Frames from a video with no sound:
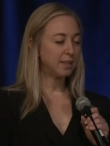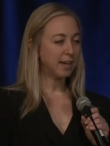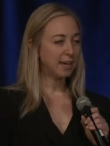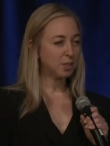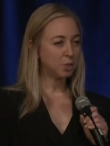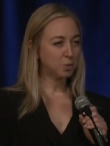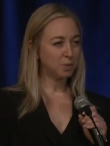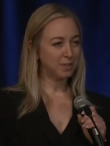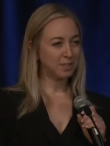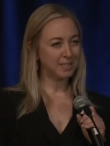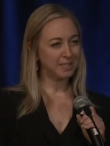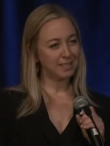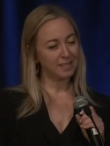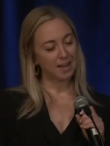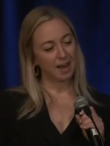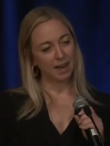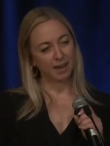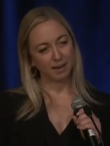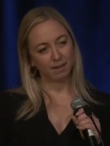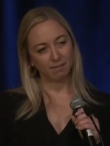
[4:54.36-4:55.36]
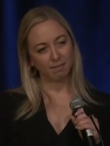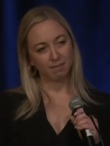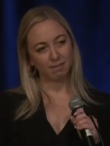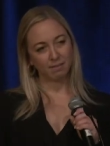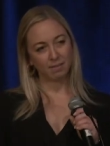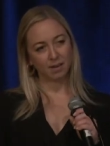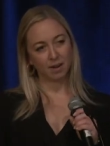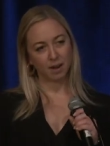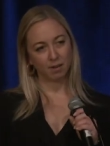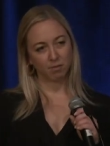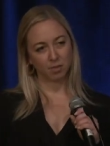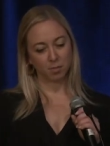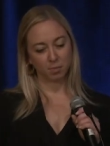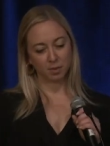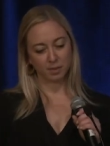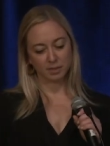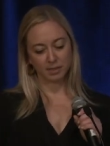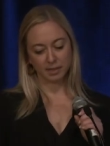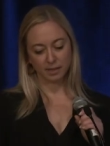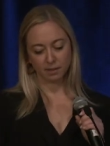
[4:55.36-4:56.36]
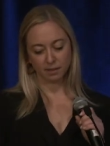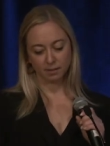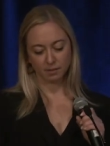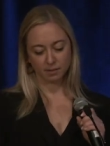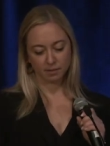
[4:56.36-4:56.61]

actual design of the building